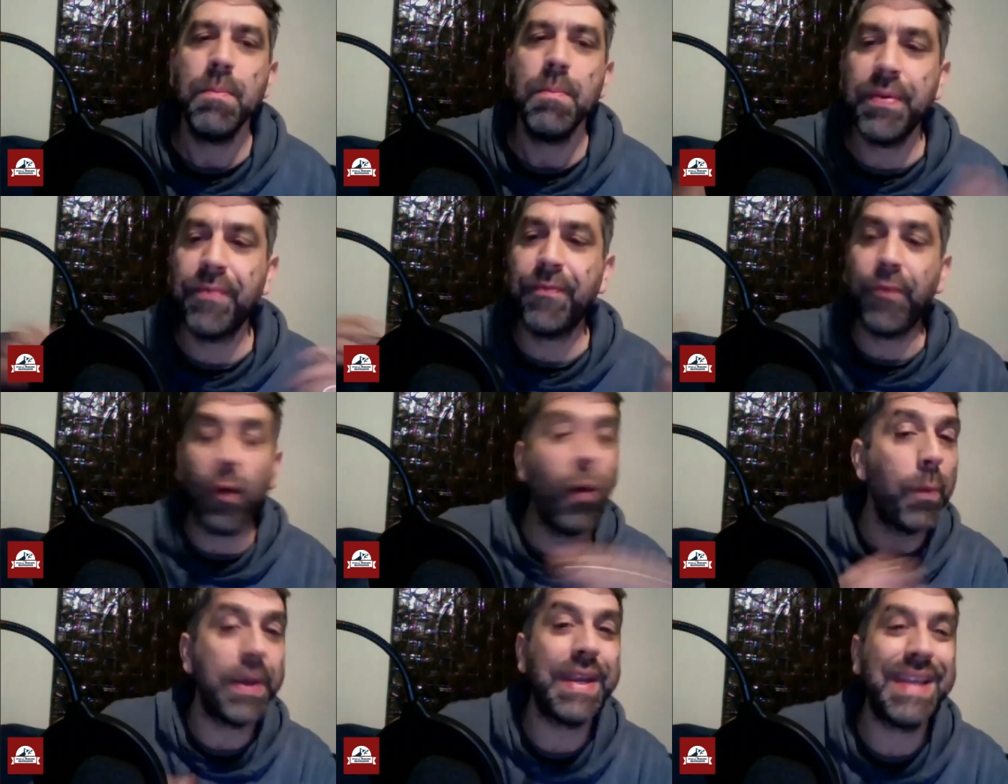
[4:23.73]

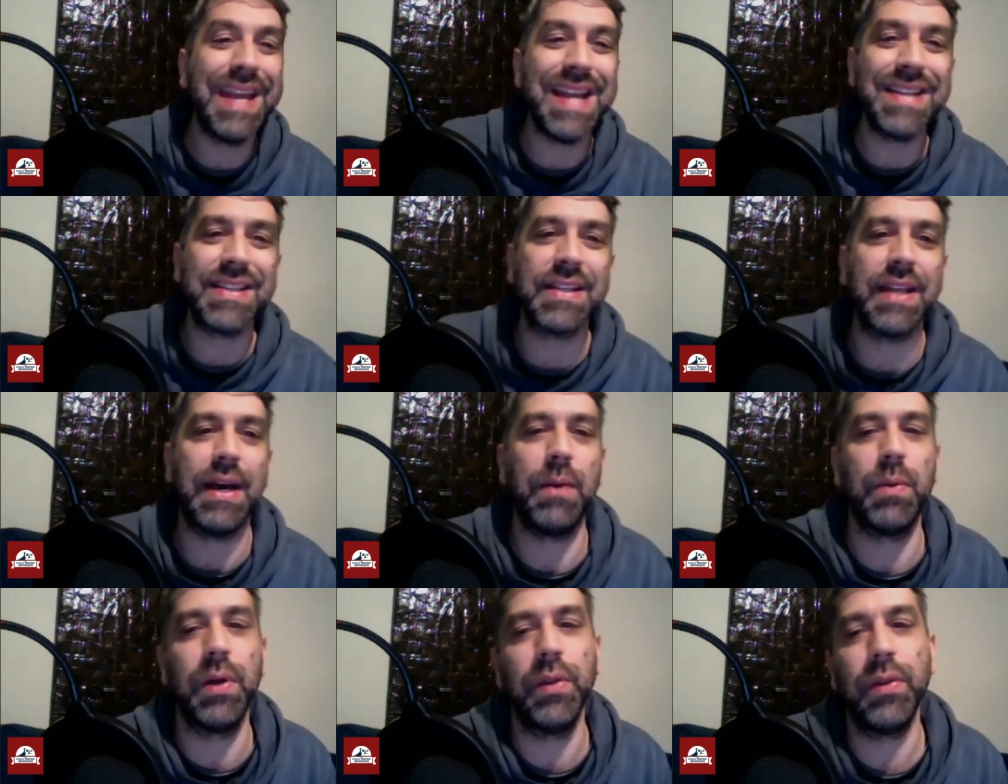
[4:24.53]
Before we get to
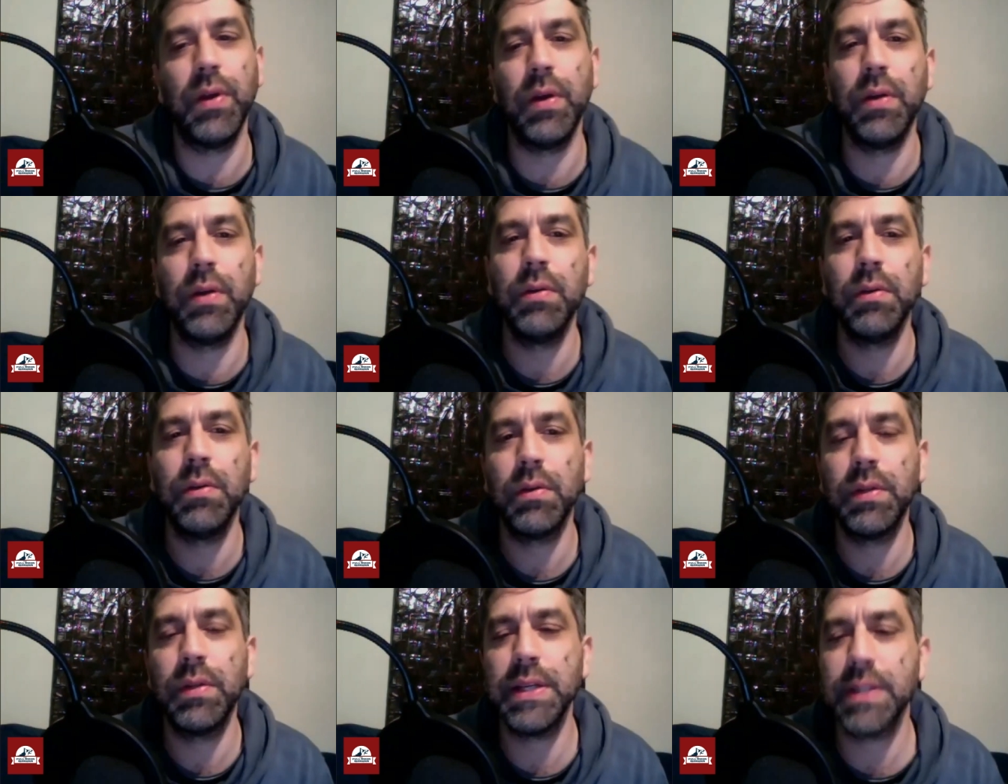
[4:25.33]
that one, though,
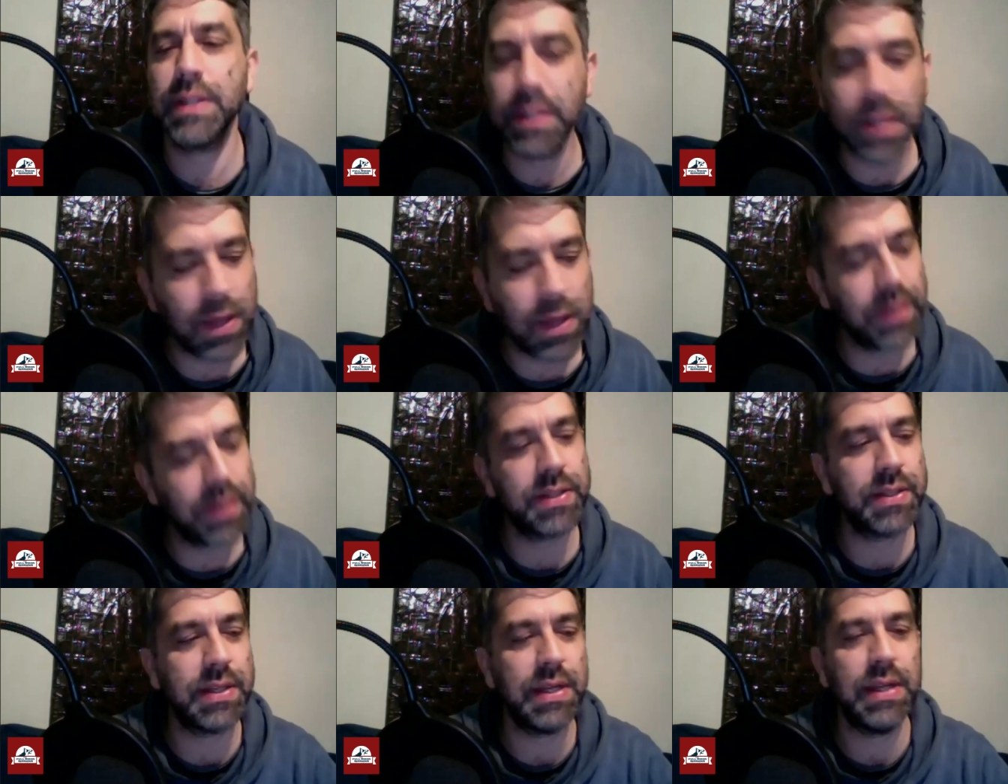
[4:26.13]
there's another
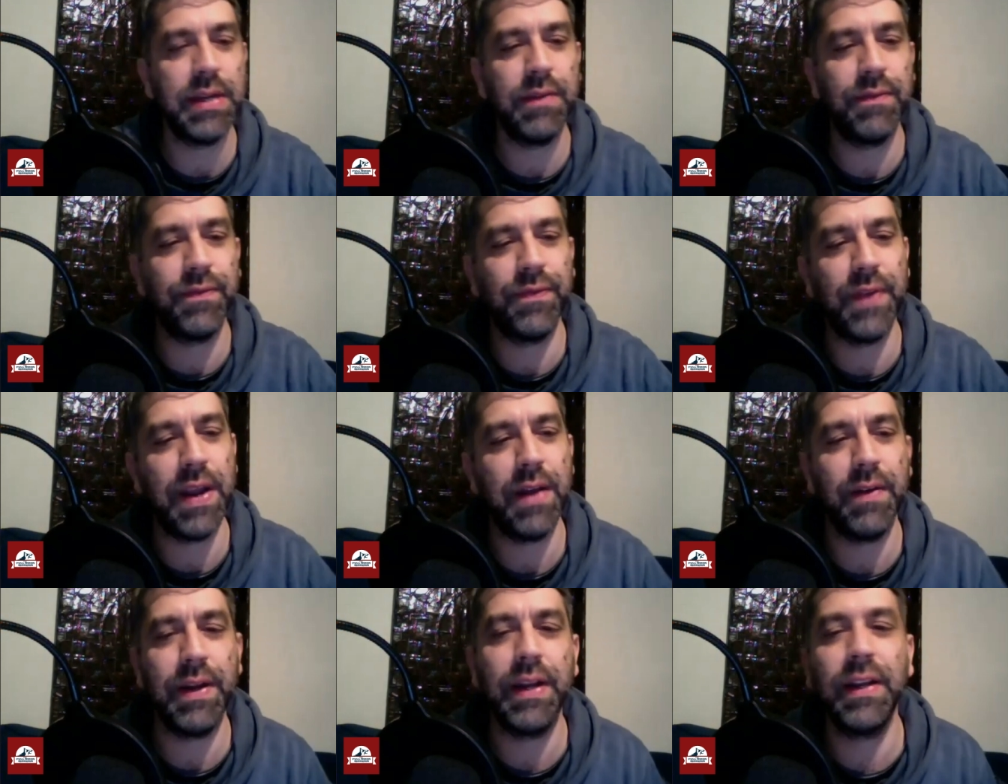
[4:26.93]

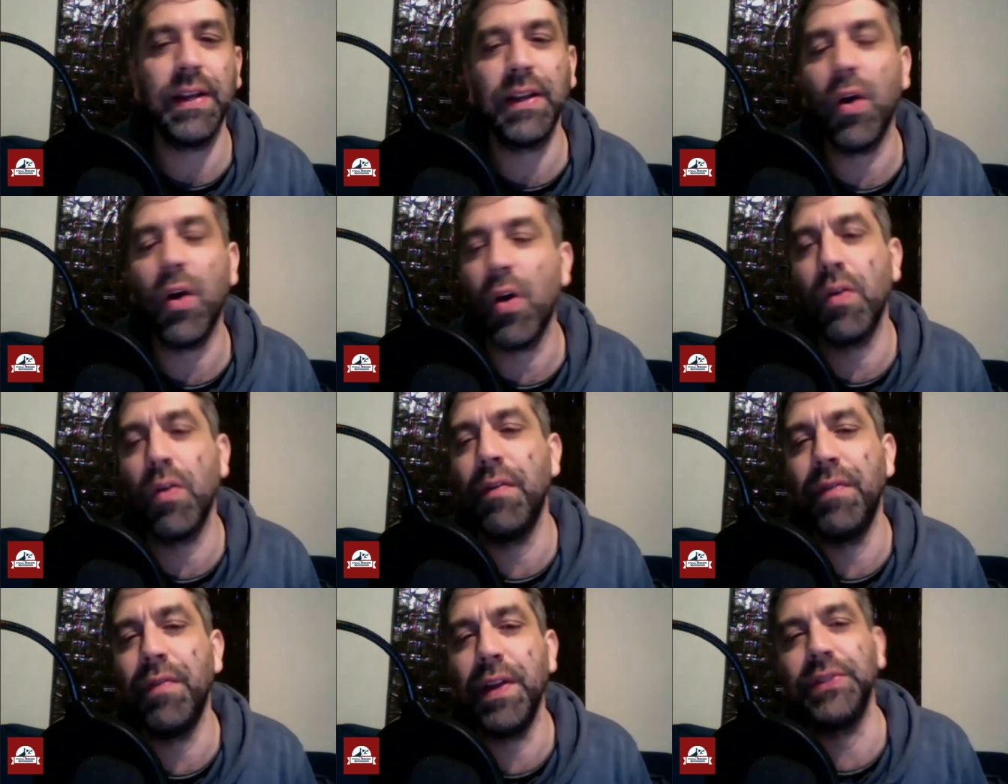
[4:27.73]
seafaring
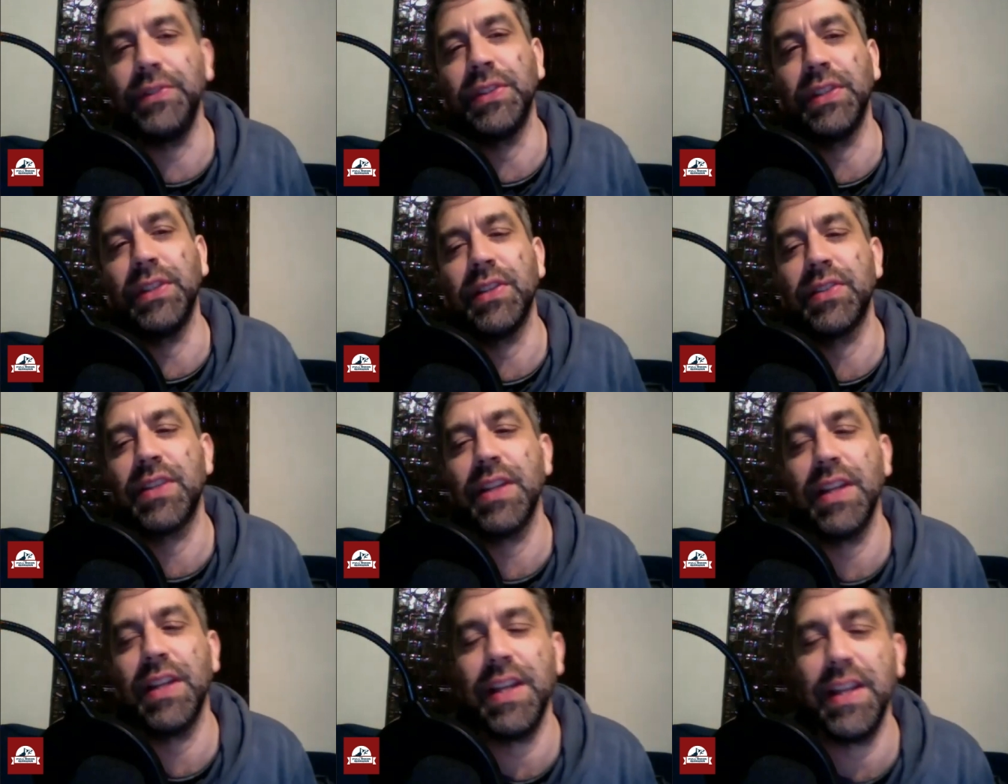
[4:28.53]
horror venture that's
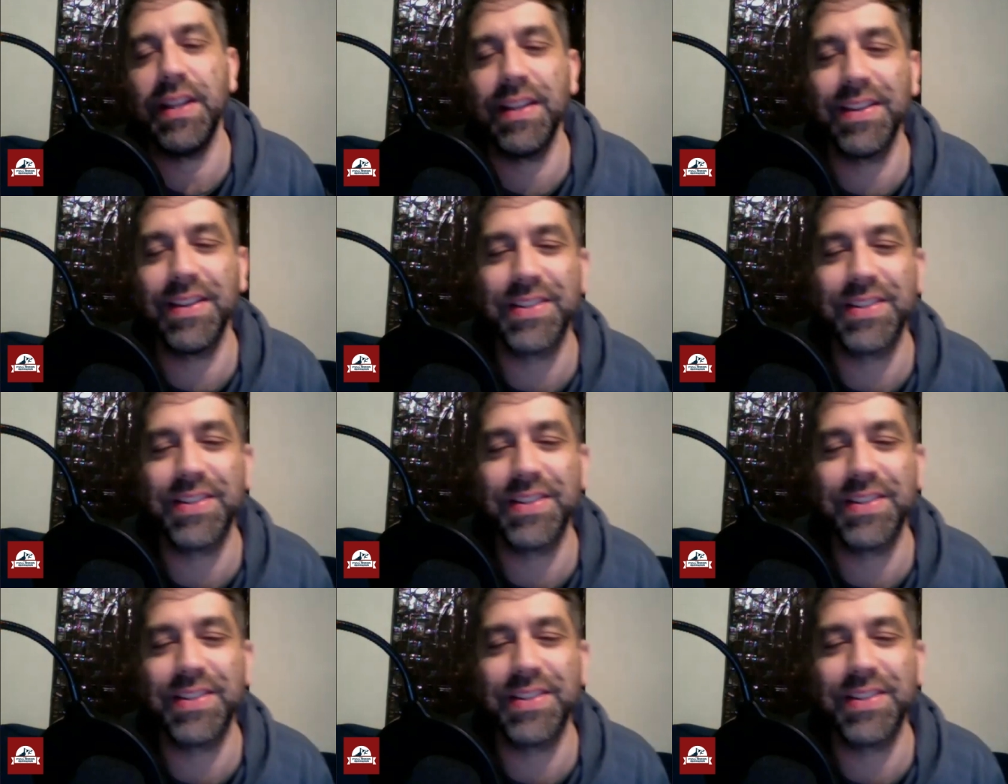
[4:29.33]
going to hit the